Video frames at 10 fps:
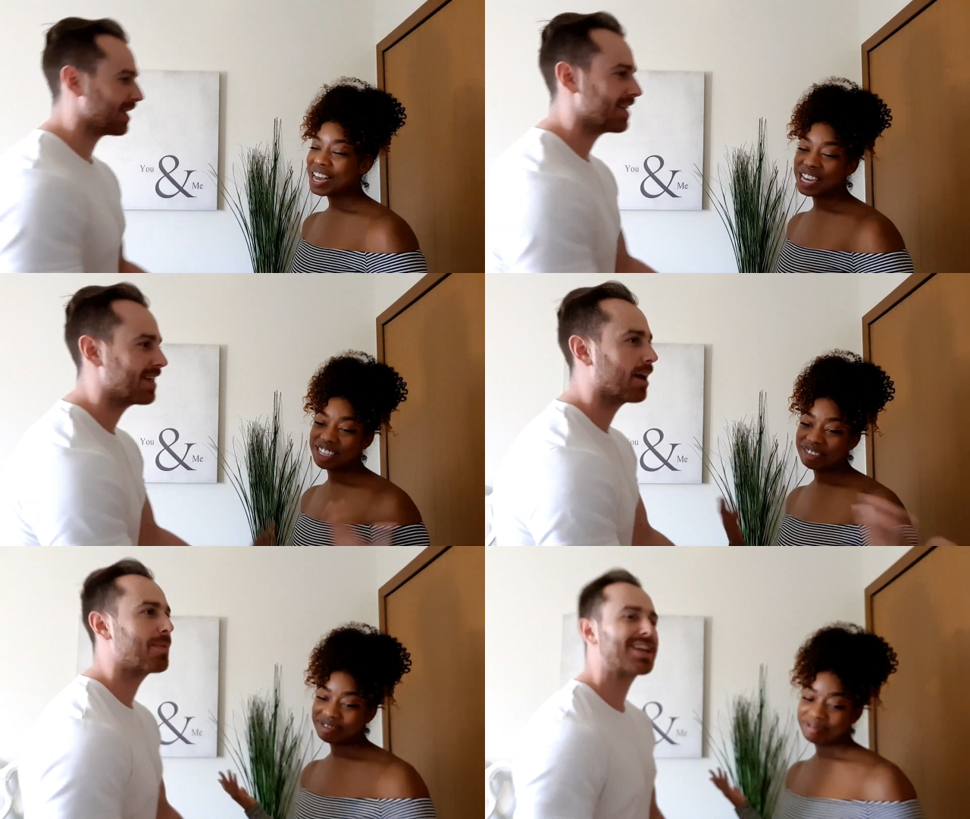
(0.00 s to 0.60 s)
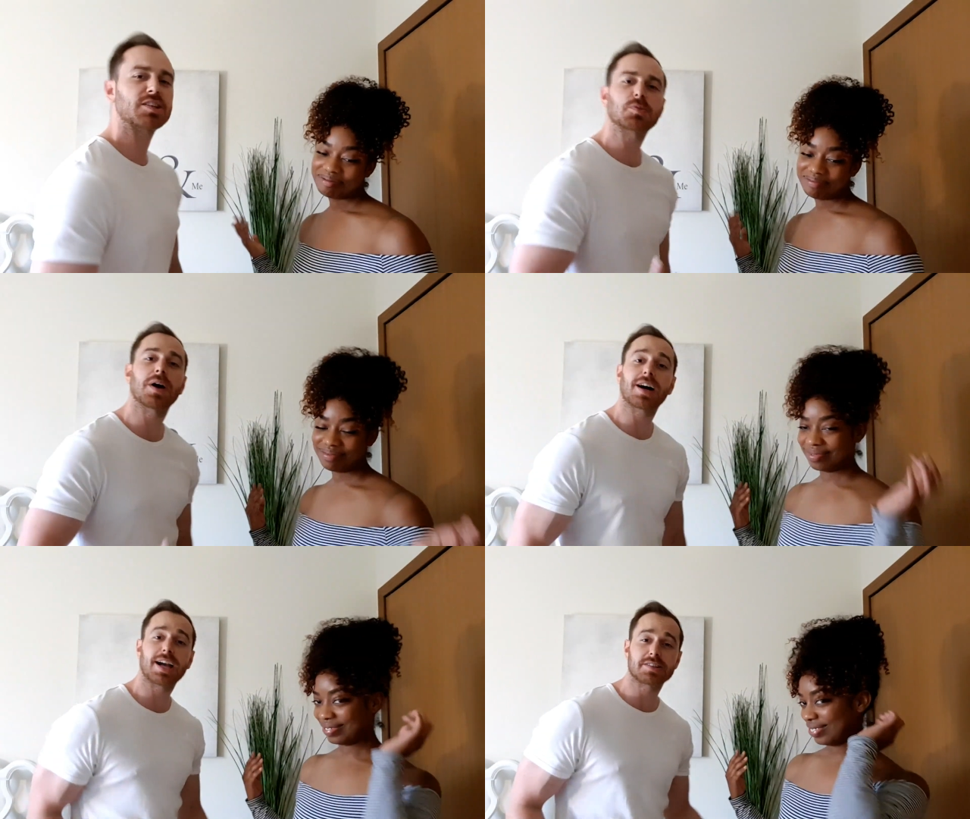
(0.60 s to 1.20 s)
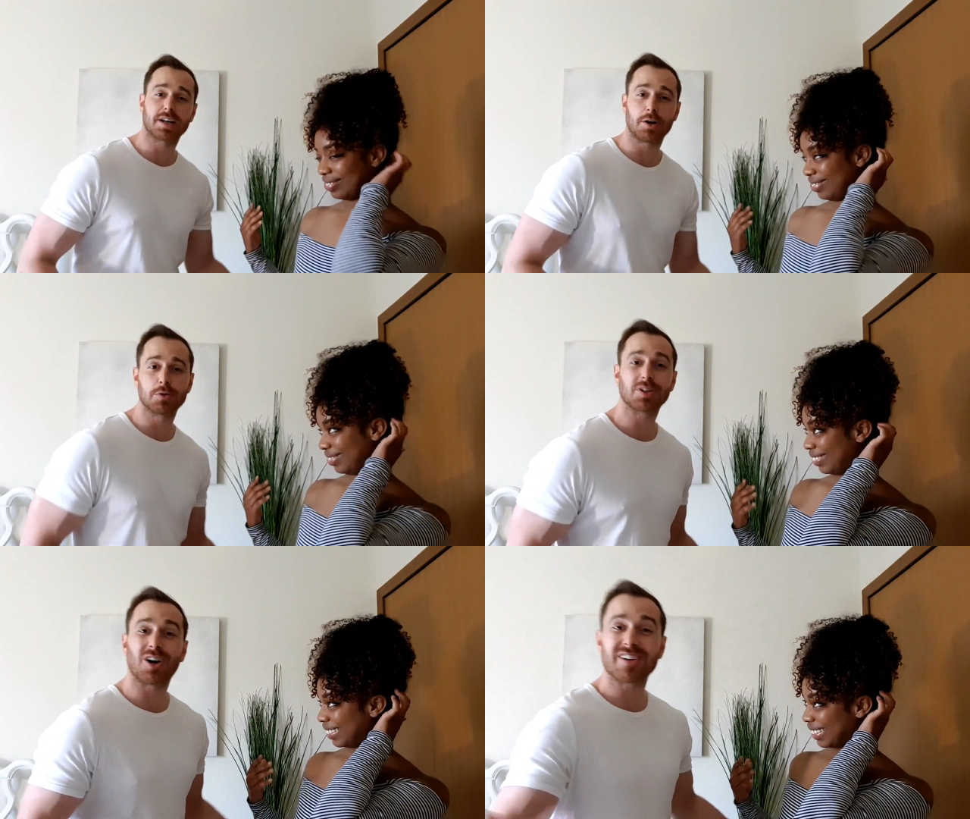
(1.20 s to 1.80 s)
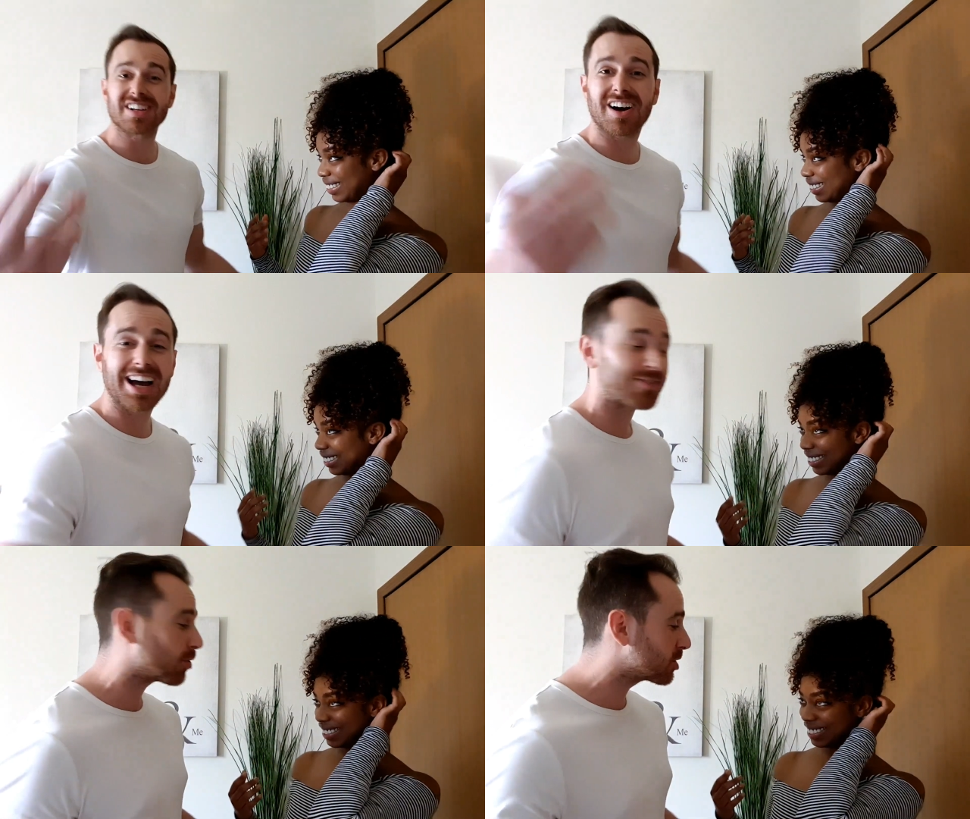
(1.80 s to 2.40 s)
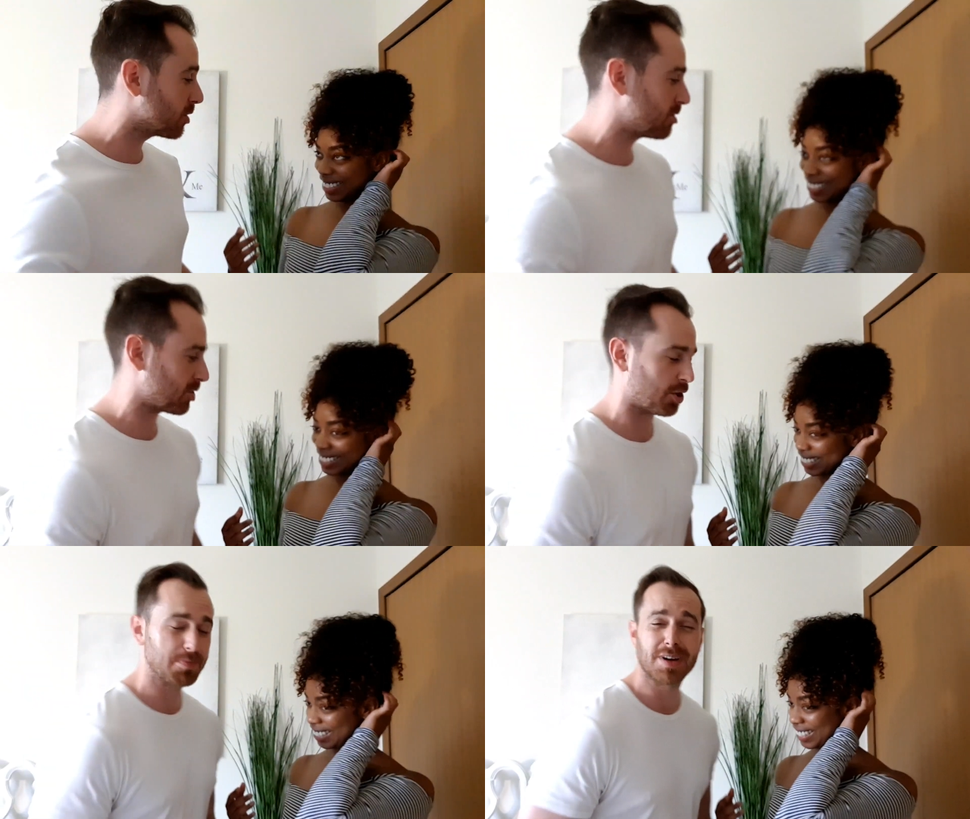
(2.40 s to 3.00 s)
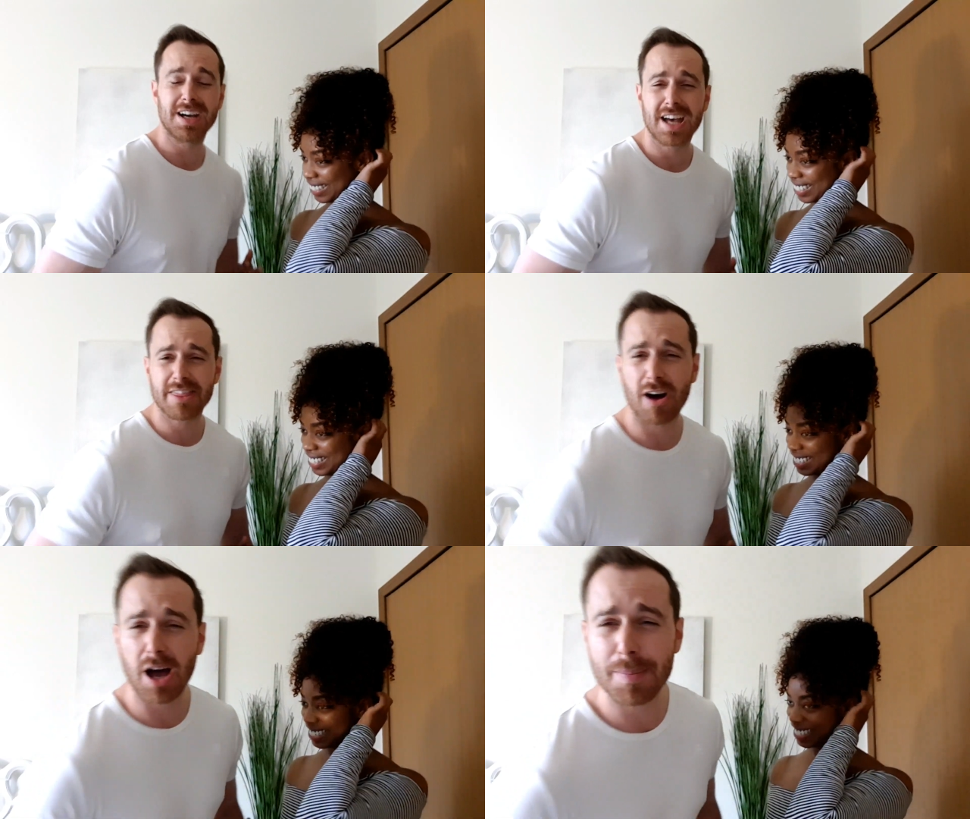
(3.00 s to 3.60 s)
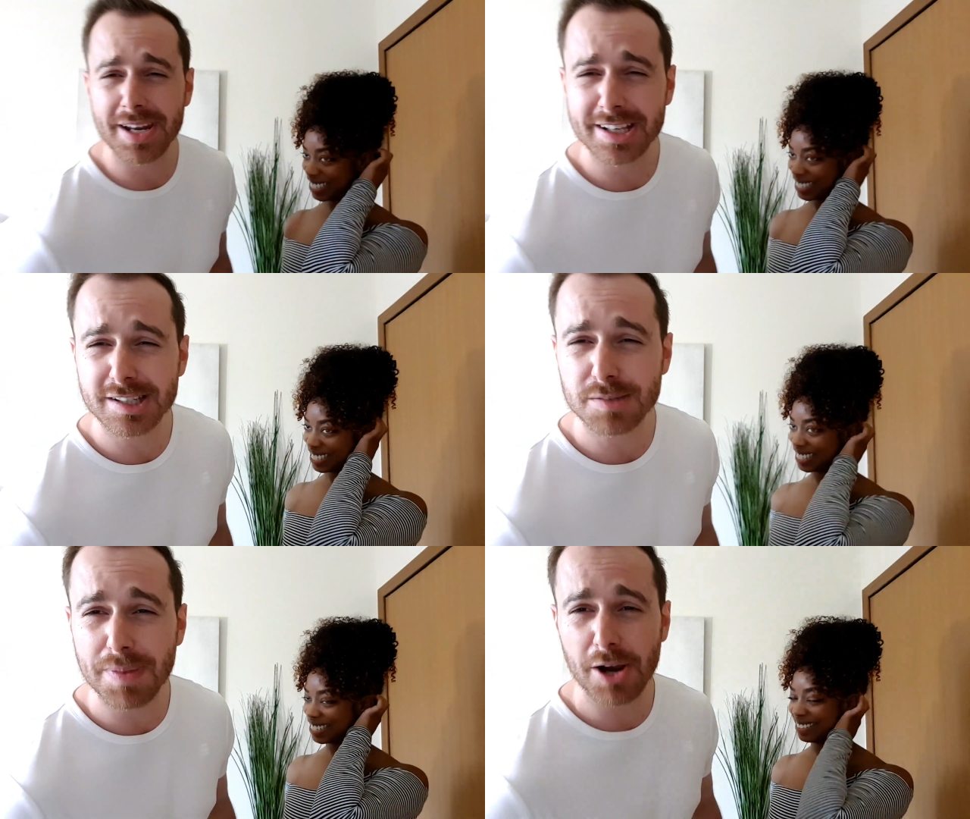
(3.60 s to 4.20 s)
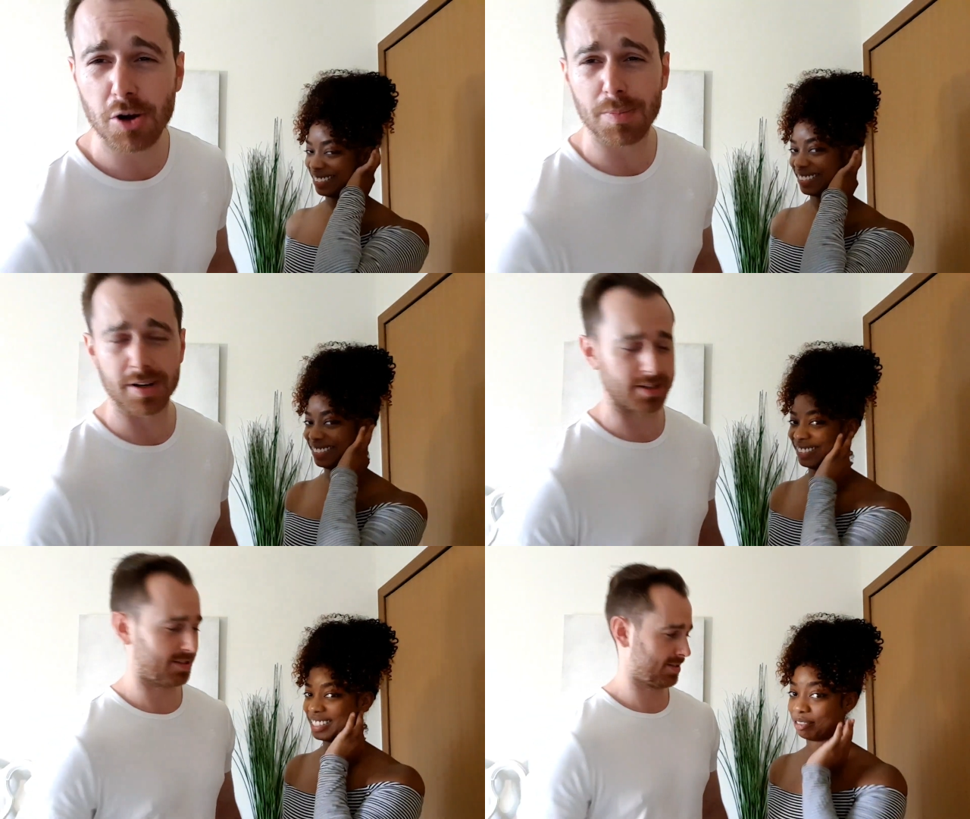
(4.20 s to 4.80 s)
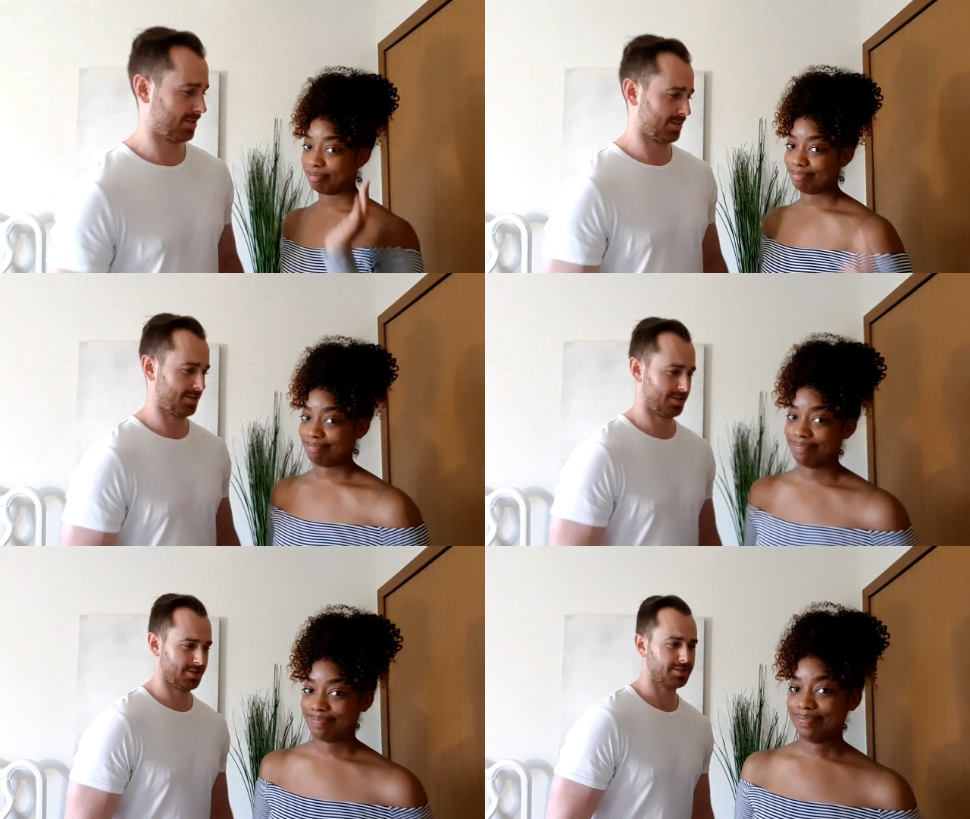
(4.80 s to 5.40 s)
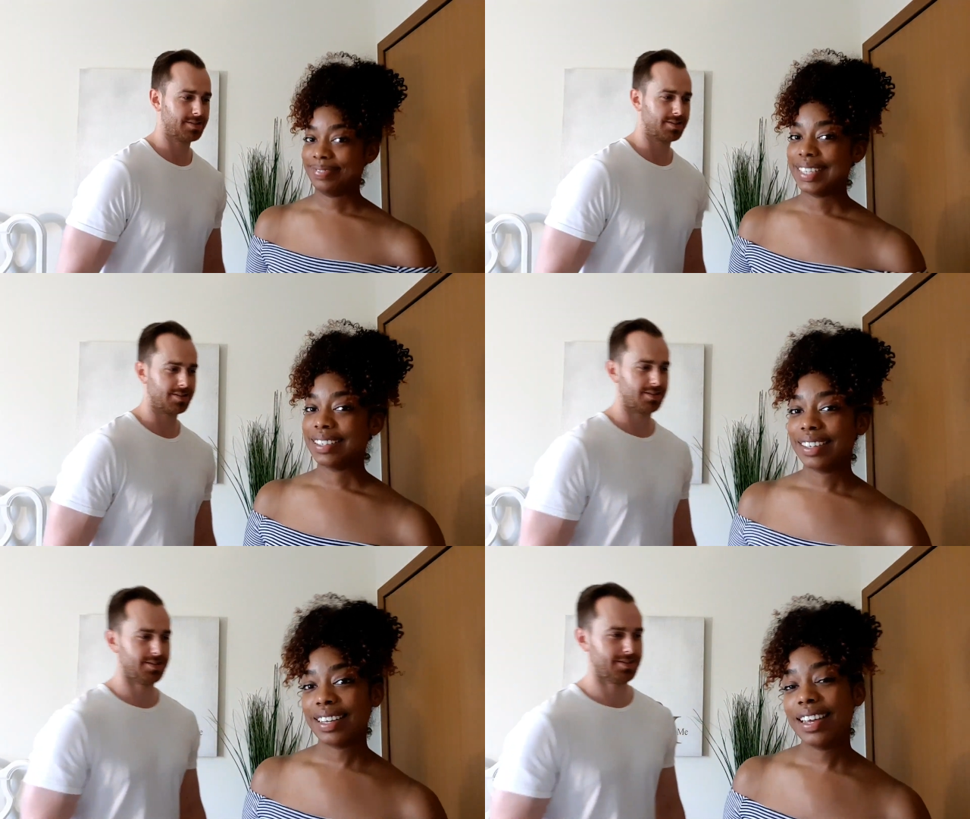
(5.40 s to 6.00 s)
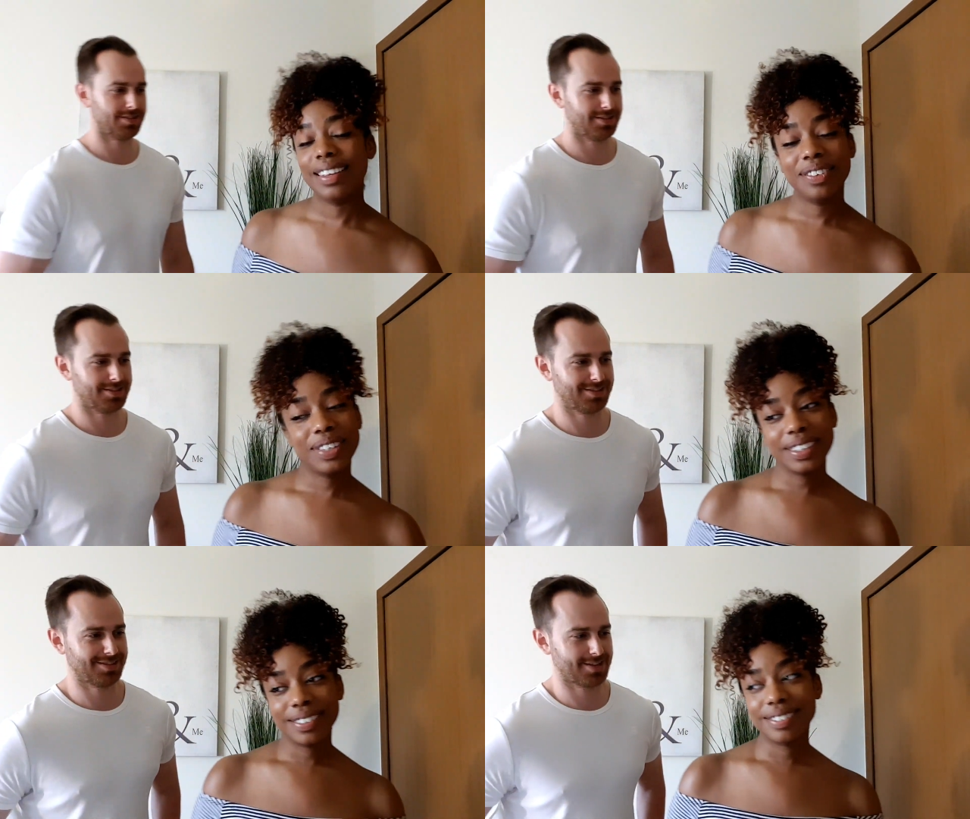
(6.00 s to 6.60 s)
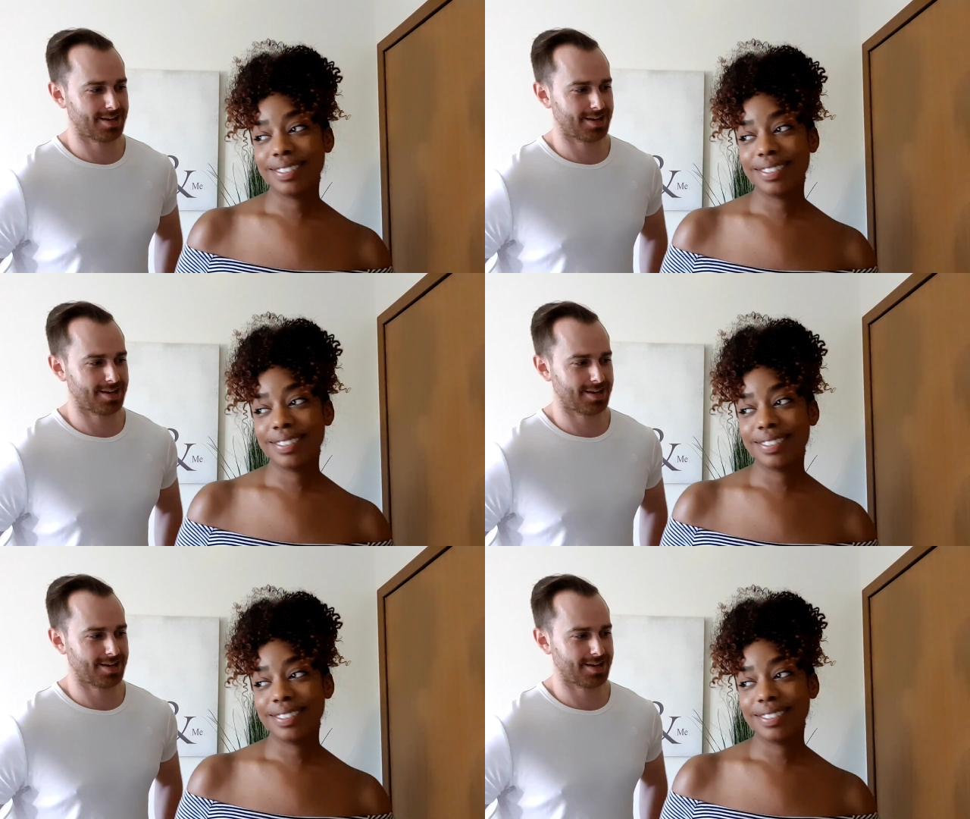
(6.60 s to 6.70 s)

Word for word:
Speaker 1: and then I'm an ex- I get told on live on YouTube that I'm an experiment.
Speaker 2: Yeah, well.